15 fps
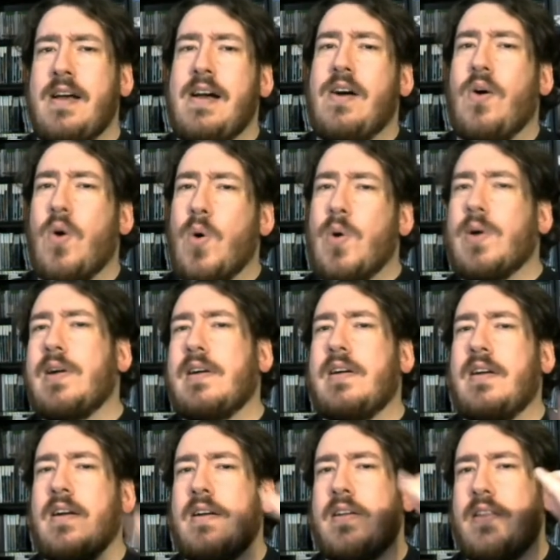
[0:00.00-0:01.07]

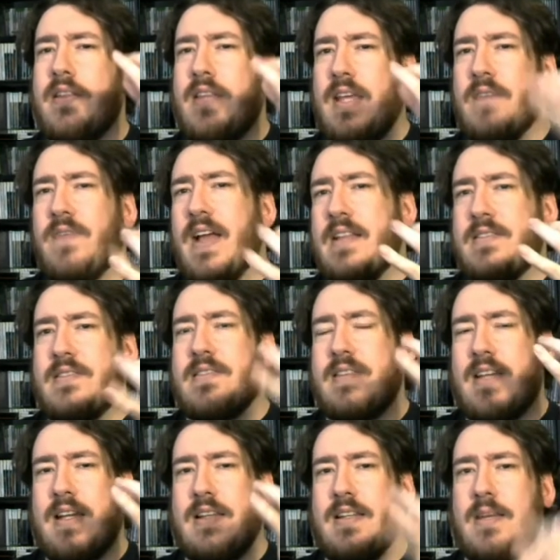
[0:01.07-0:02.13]
or the events
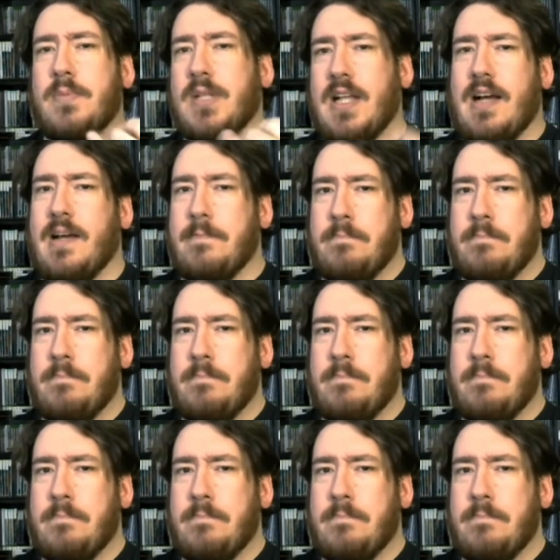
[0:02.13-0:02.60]
in Nibelheim.